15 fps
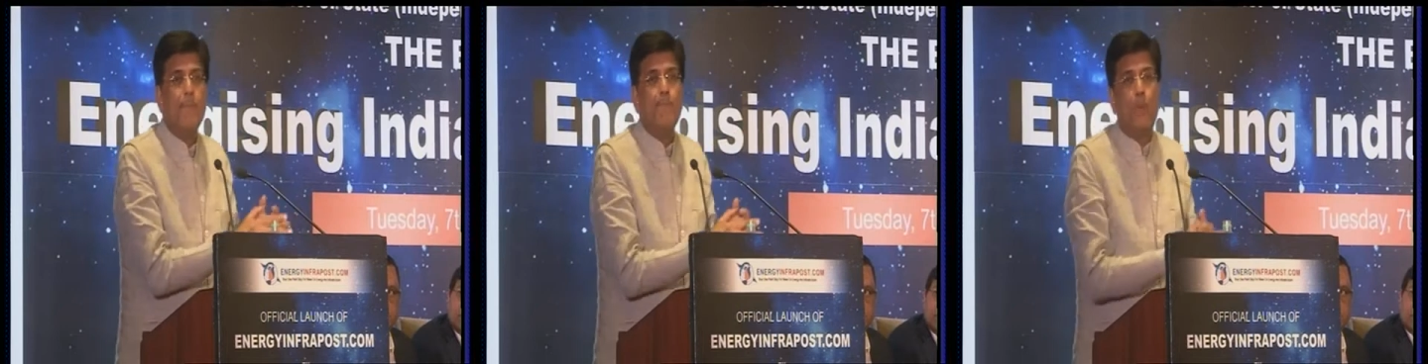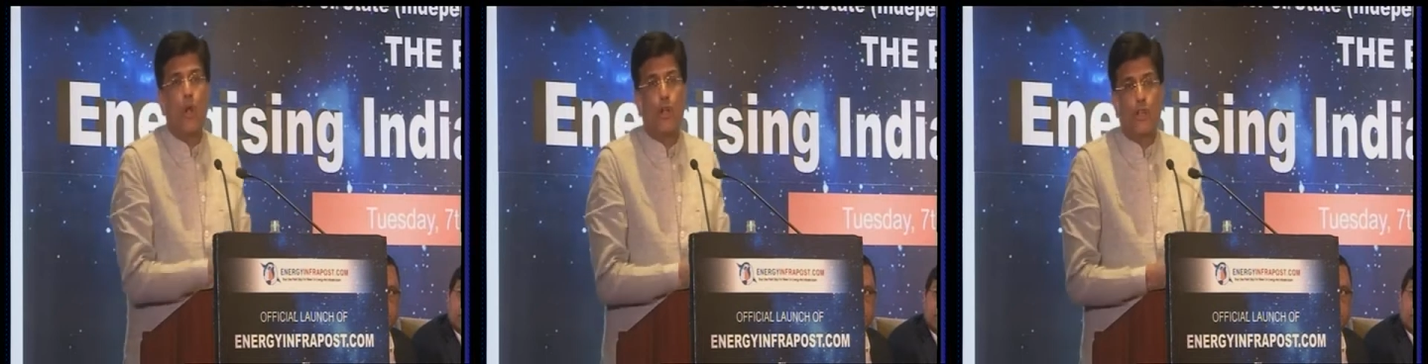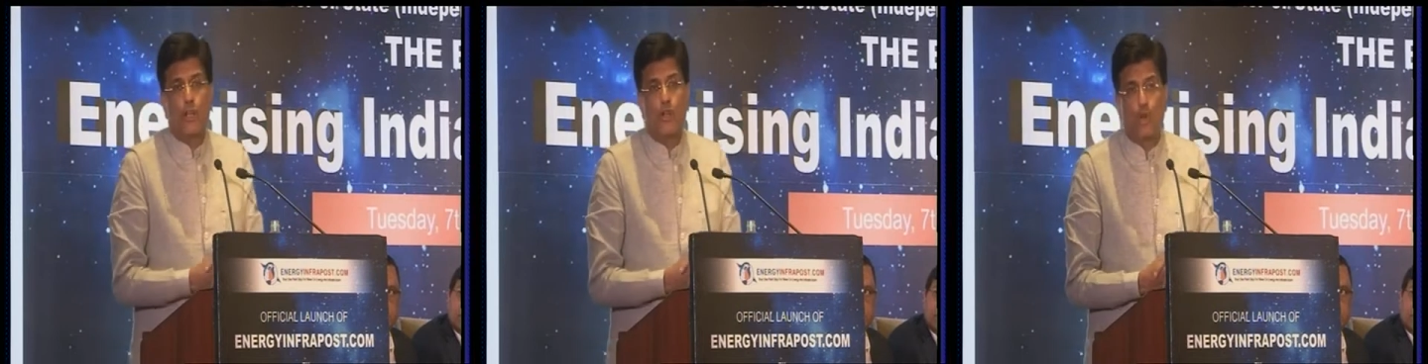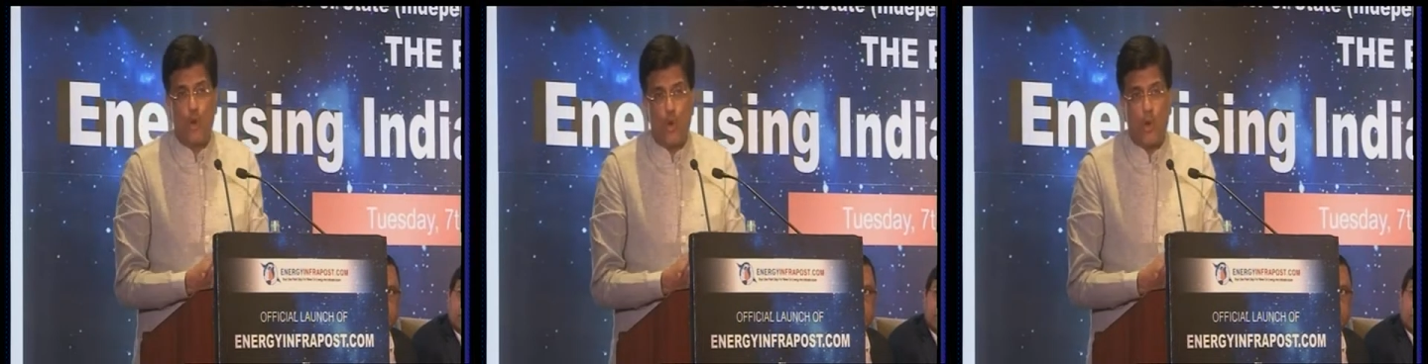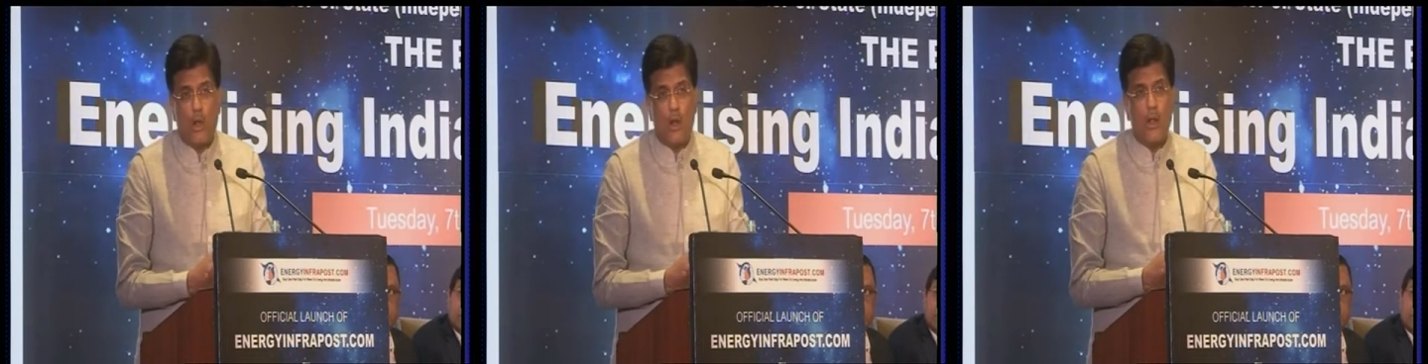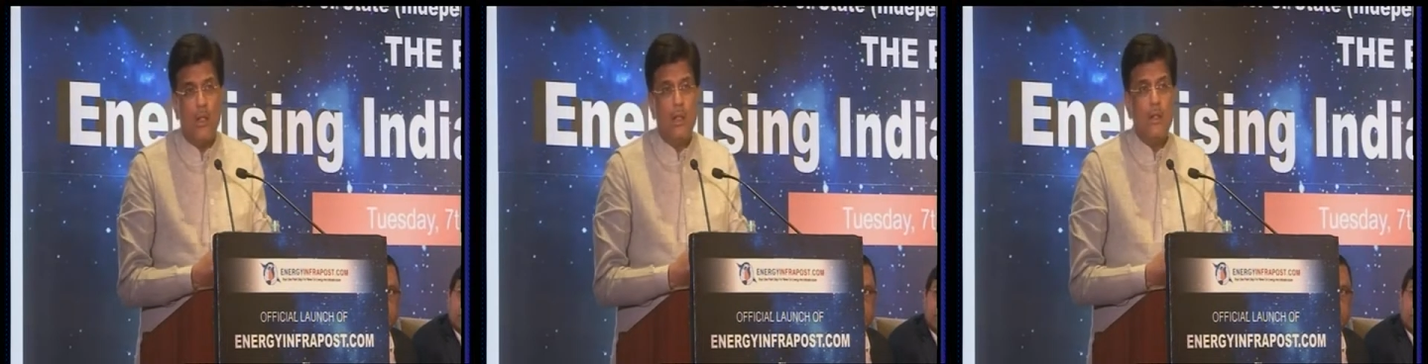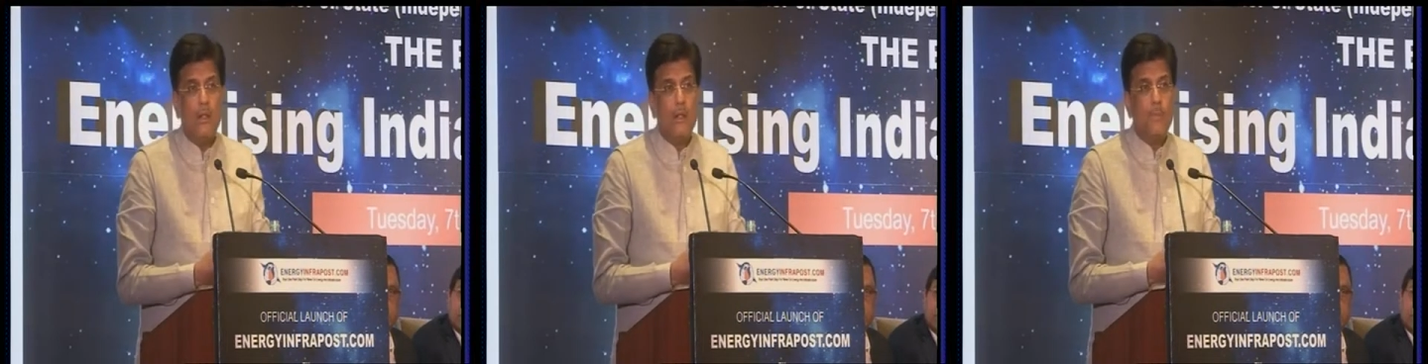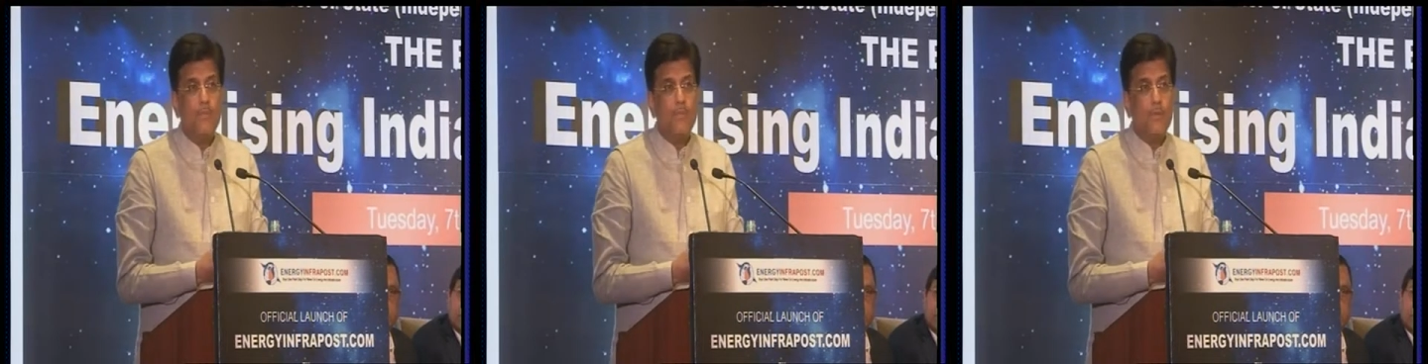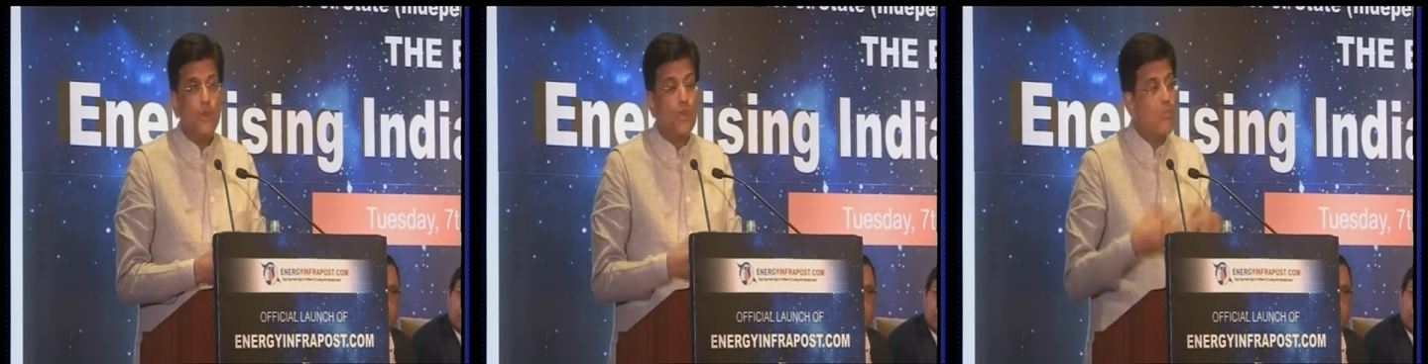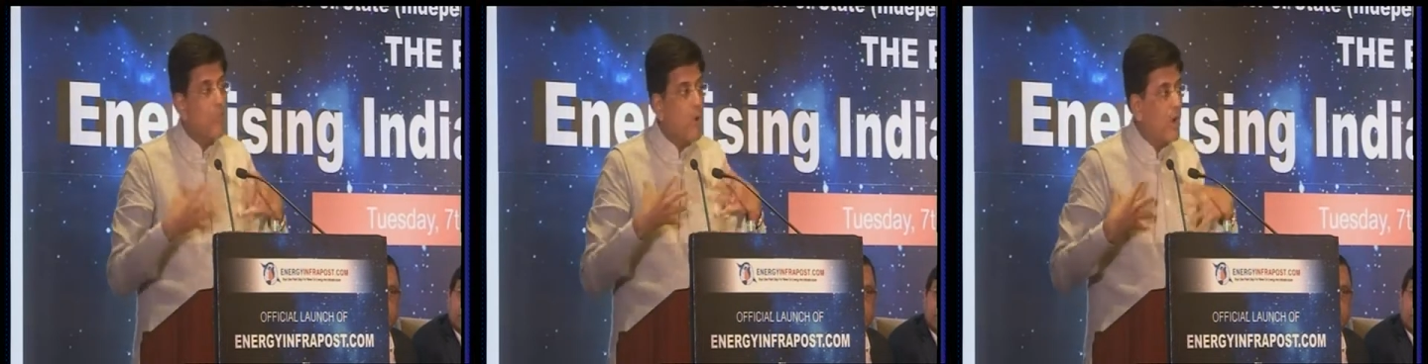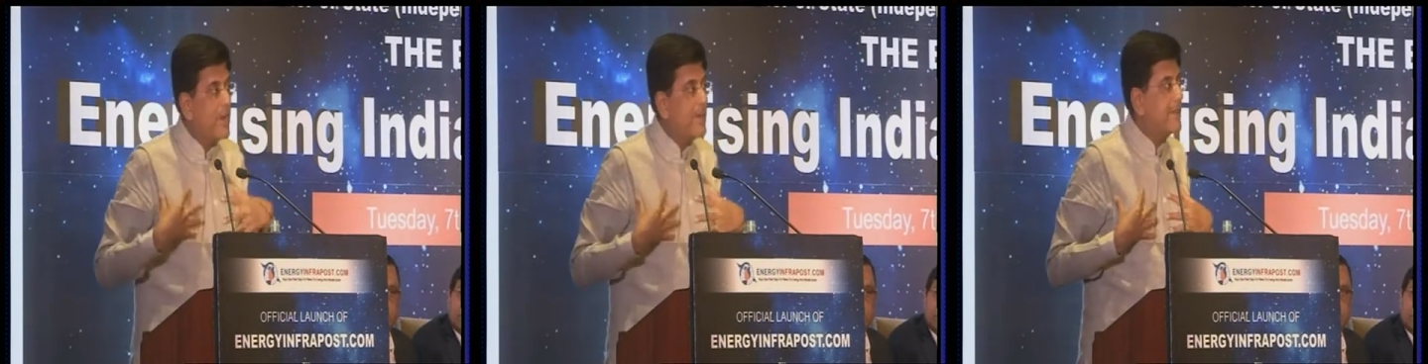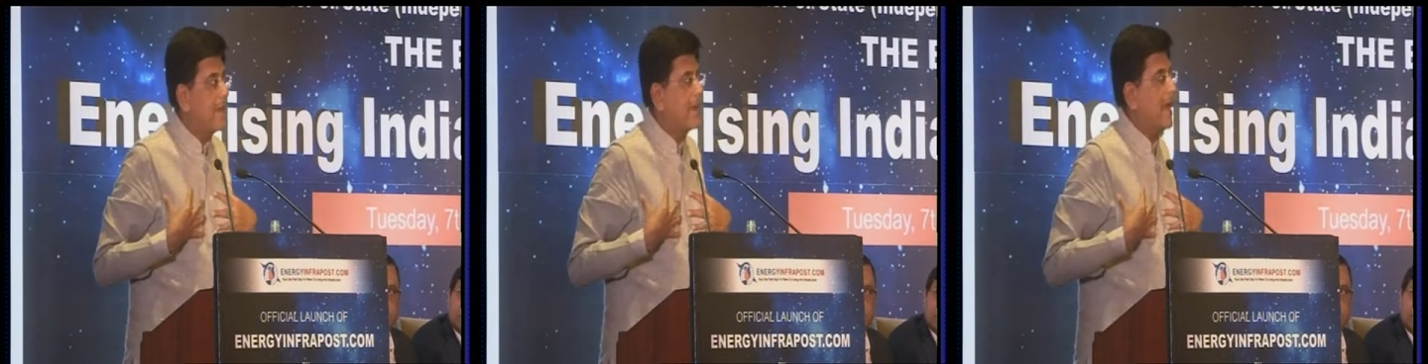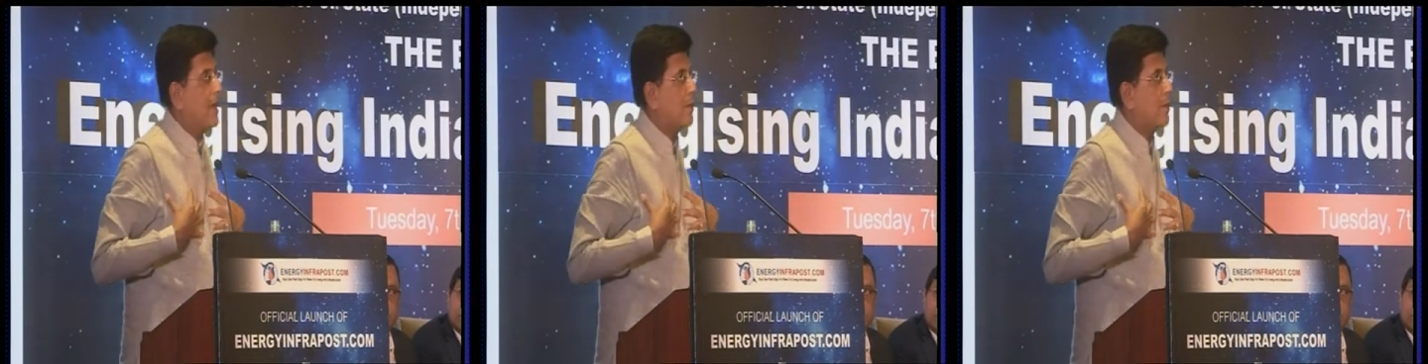important role to monitor